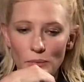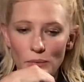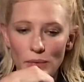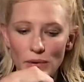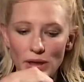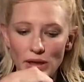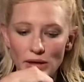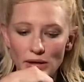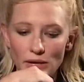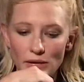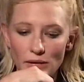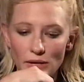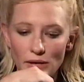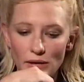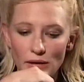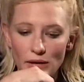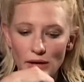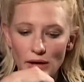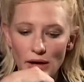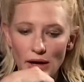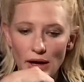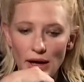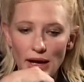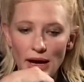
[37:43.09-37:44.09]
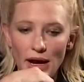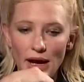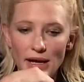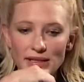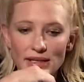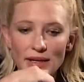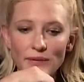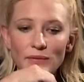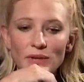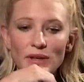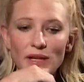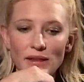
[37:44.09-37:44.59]
but I, I
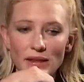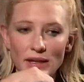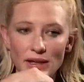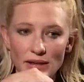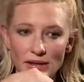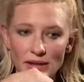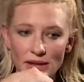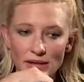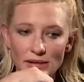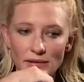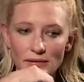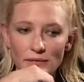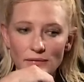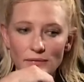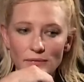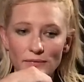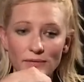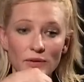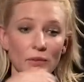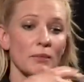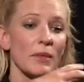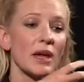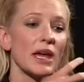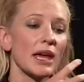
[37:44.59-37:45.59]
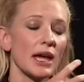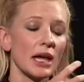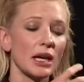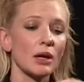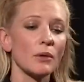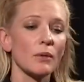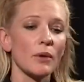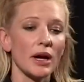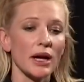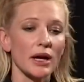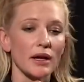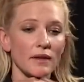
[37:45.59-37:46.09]
definitely think that, for me
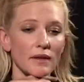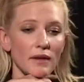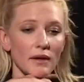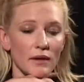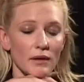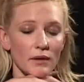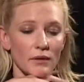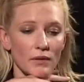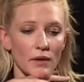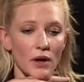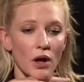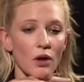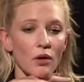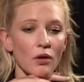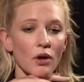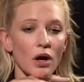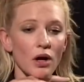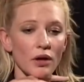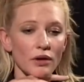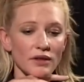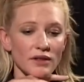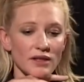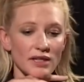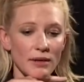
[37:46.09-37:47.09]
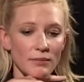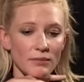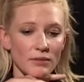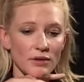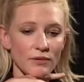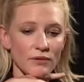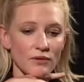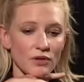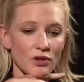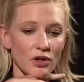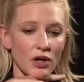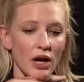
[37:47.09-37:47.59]
anyway, the the whole concept
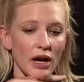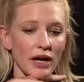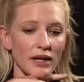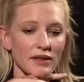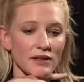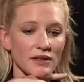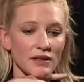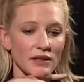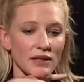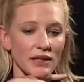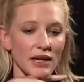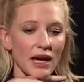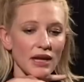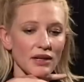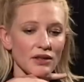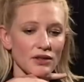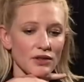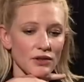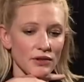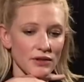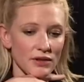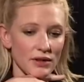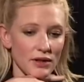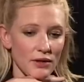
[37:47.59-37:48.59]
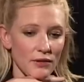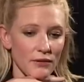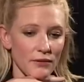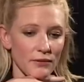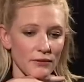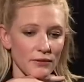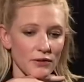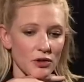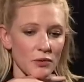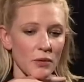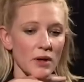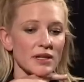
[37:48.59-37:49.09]
of trying to get yourself
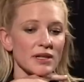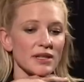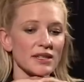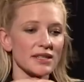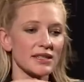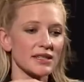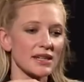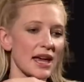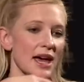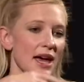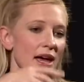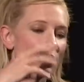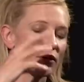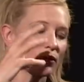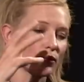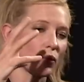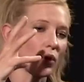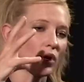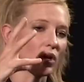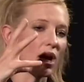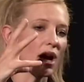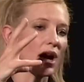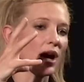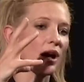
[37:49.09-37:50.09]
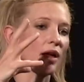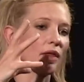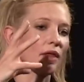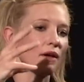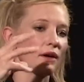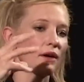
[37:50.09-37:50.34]
to understand what are